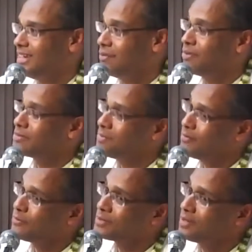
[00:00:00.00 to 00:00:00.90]
If it is
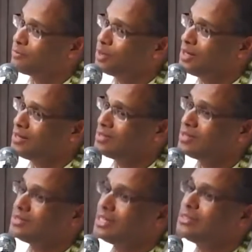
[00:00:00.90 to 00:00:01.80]
meant for someone else, it
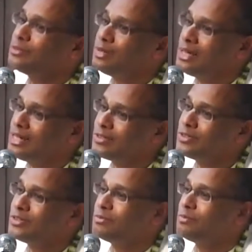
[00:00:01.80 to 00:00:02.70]
is his
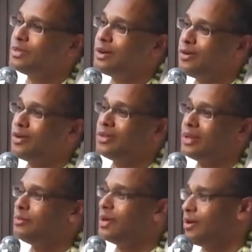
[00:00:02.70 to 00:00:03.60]
relationship with the Lord
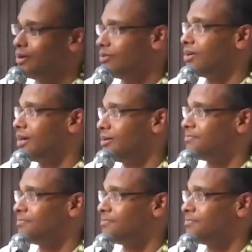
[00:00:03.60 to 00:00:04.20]
that we glorify.